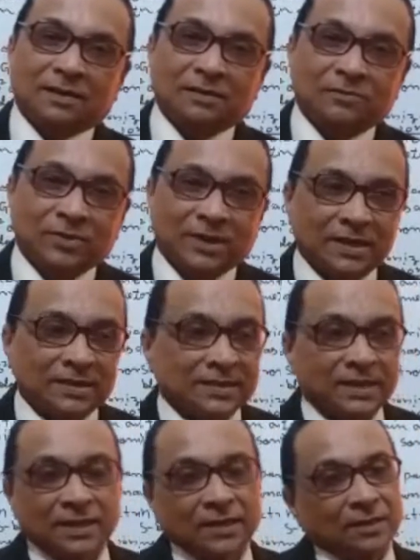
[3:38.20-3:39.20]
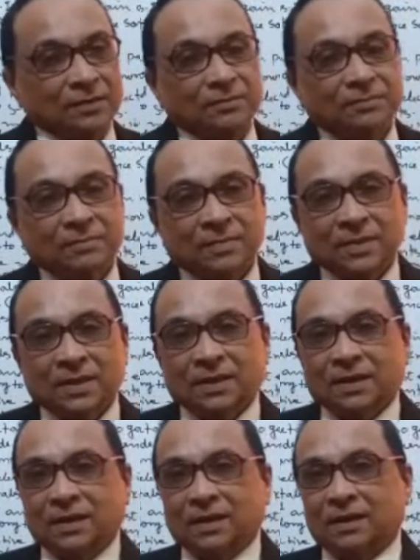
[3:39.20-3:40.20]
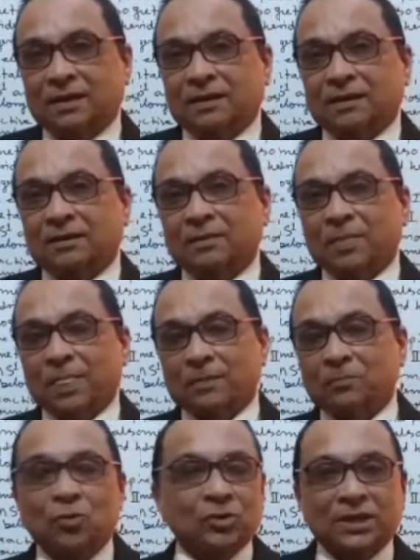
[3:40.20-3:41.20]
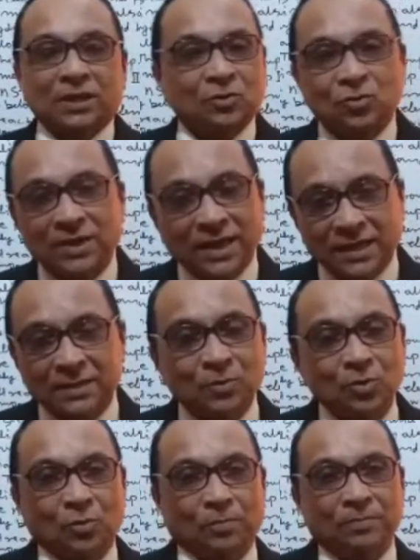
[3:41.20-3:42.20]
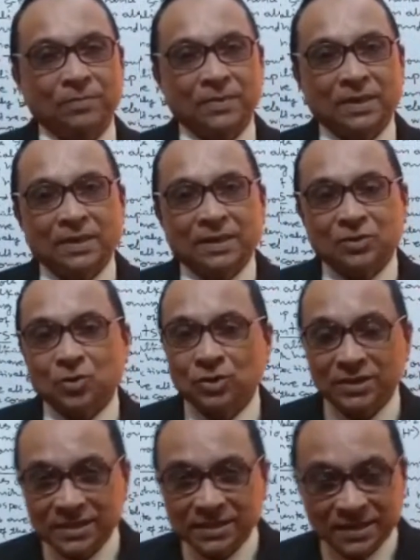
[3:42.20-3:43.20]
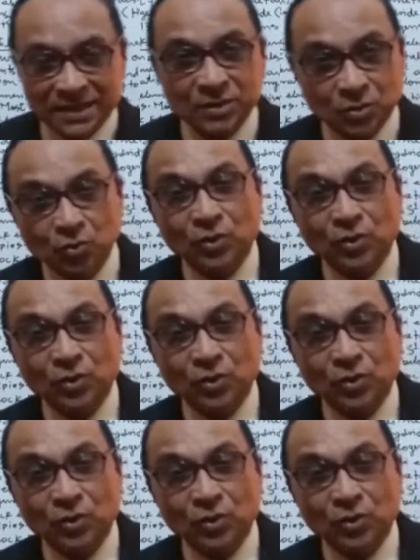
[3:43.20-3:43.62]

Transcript: we can say uh, most electronegative group. So this, these two